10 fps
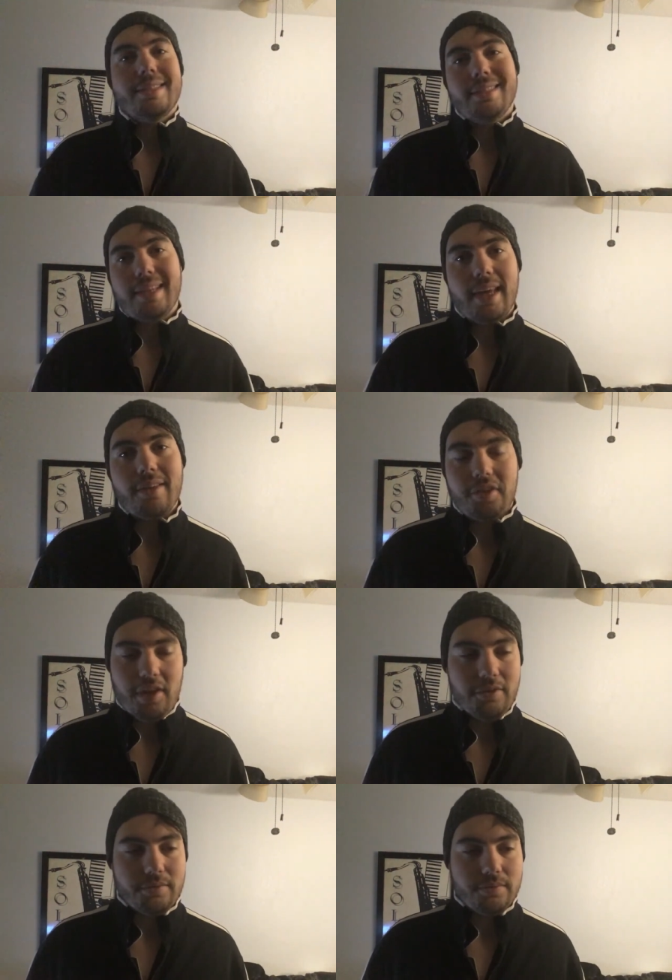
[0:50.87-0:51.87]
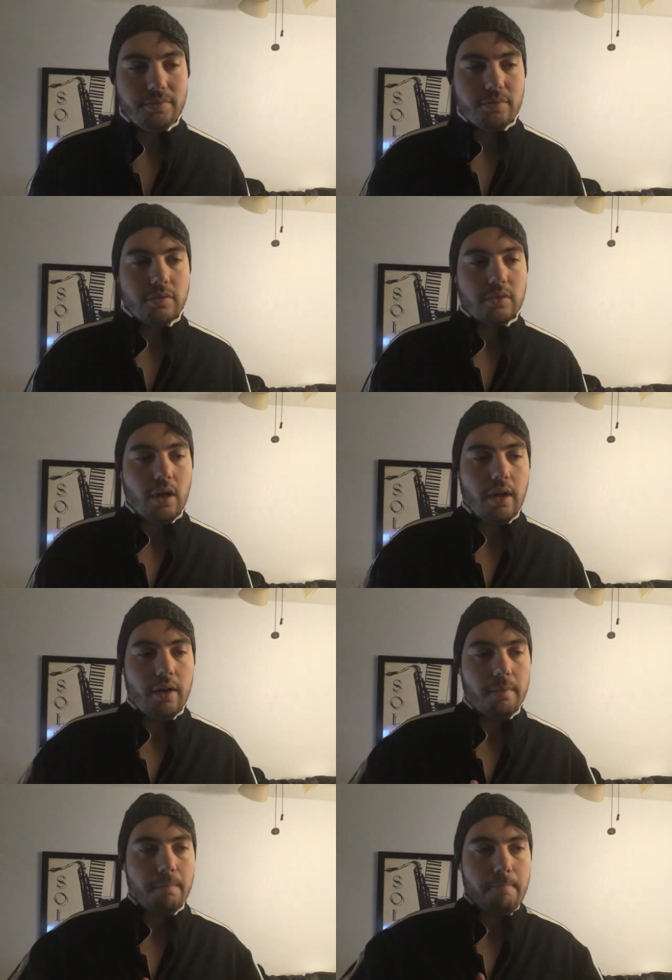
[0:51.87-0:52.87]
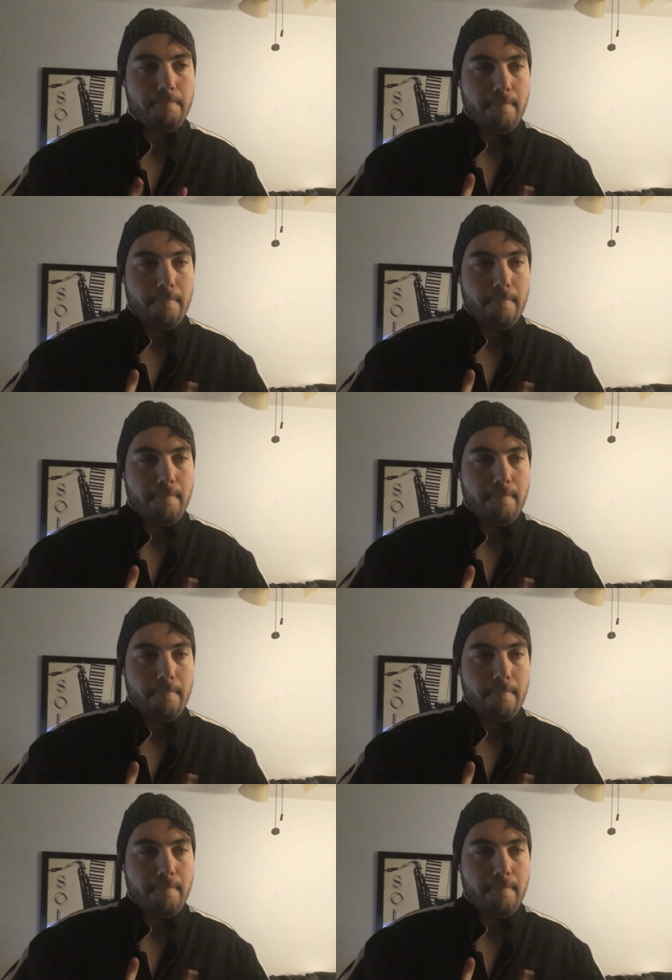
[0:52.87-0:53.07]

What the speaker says: you cancel out.